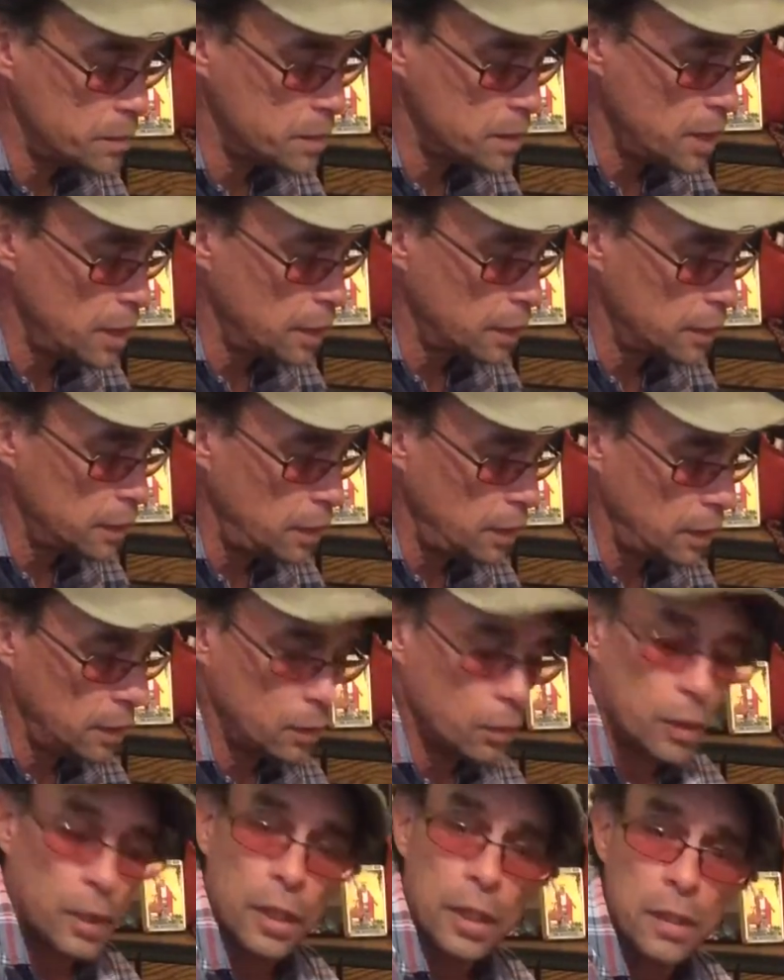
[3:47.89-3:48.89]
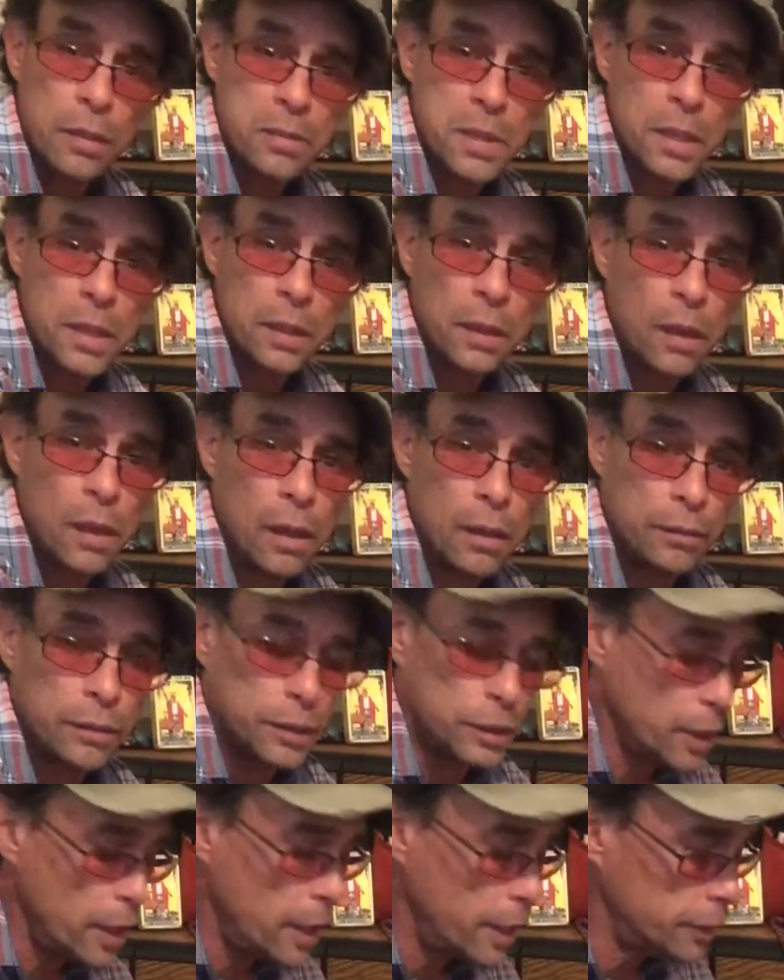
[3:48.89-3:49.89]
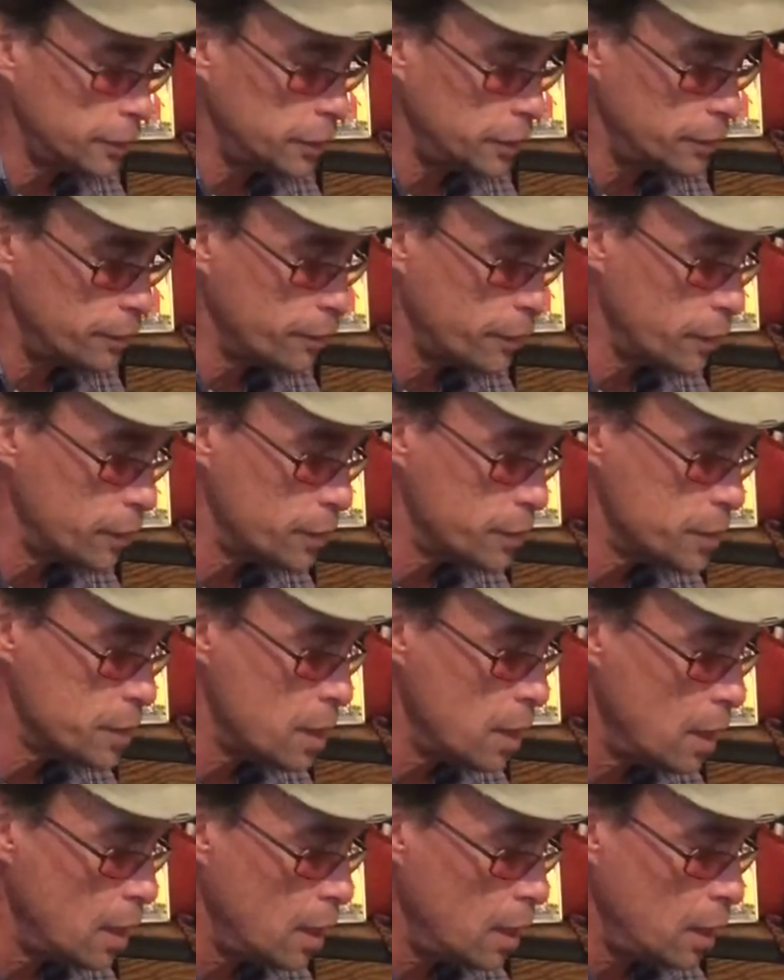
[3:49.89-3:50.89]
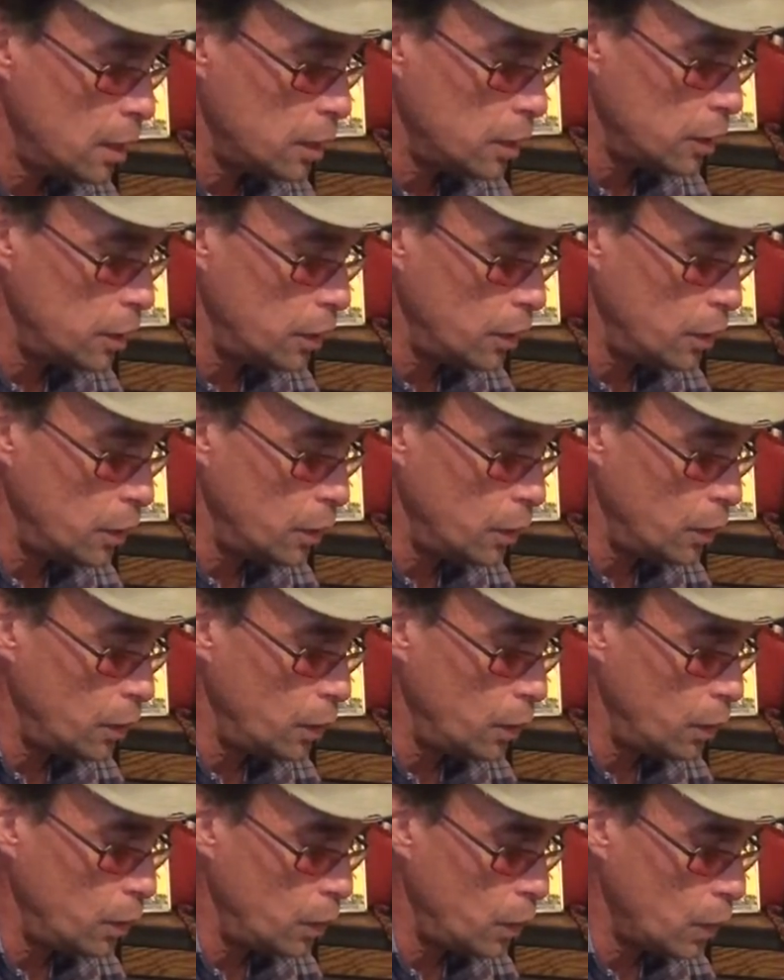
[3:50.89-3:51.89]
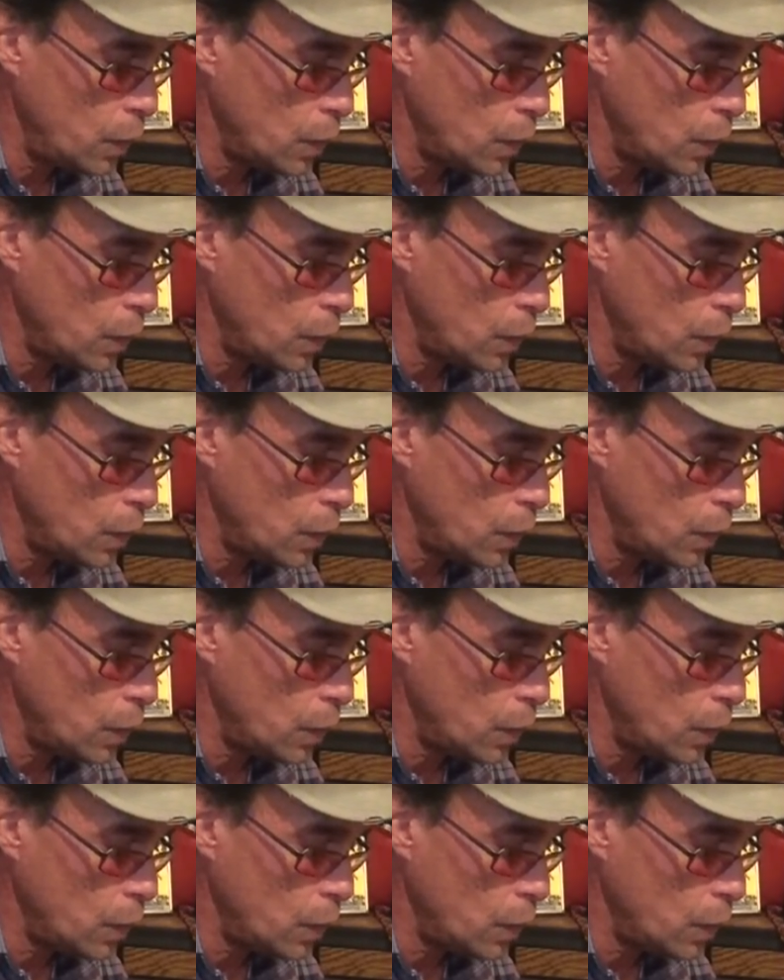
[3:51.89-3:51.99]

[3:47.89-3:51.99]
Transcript: technique when it comes to law of attraction. First, you